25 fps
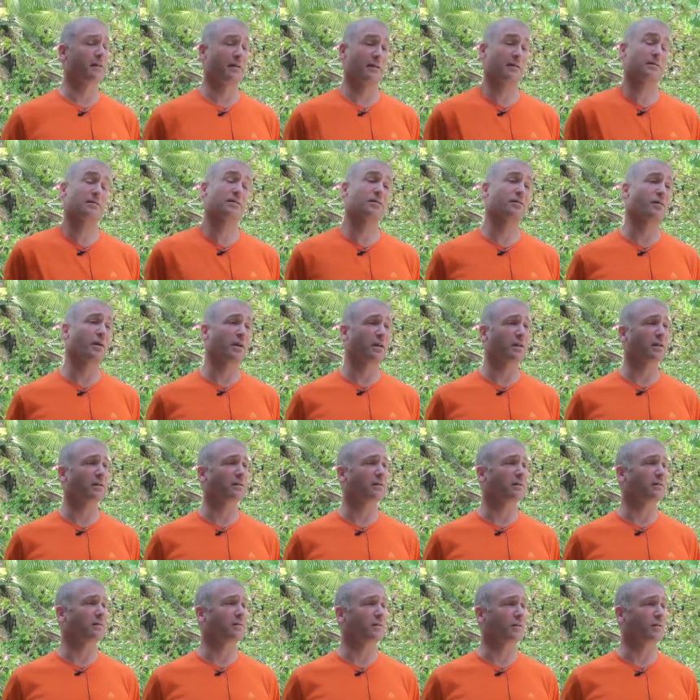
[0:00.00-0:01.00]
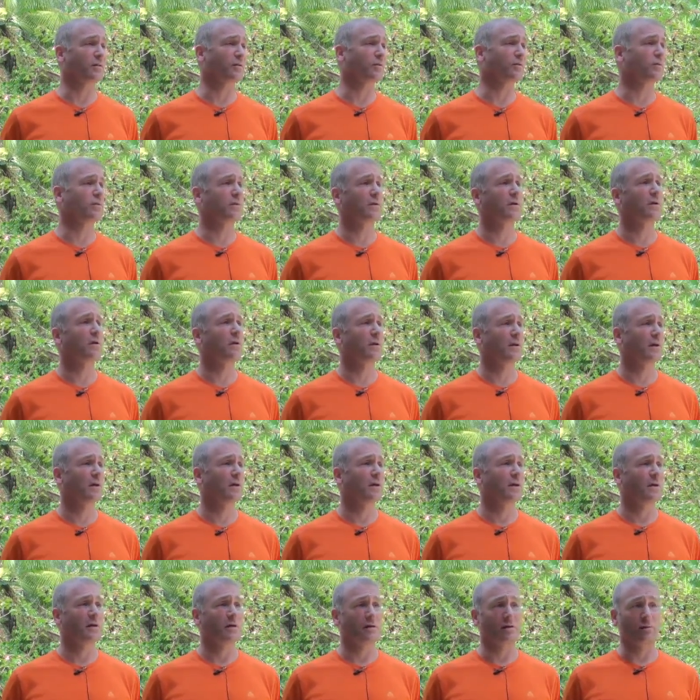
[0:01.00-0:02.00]
I think it's a great thing to do.
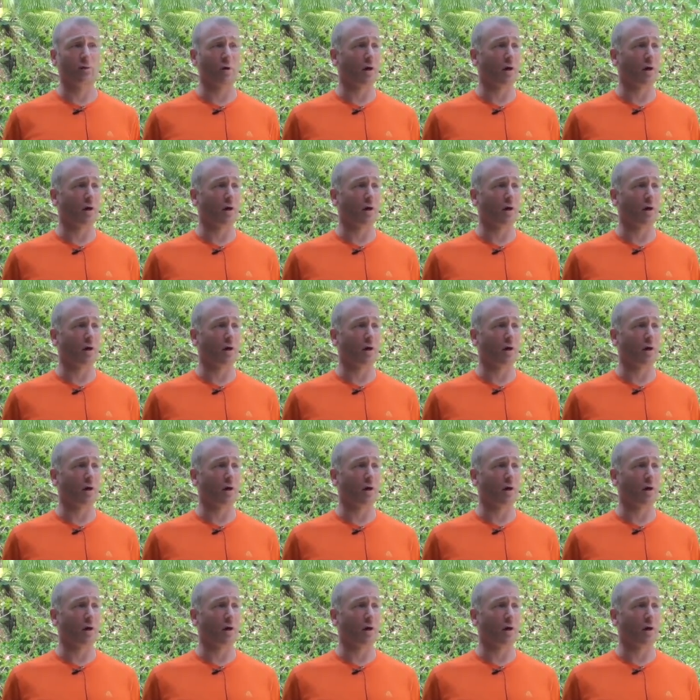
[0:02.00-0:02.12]
Uh,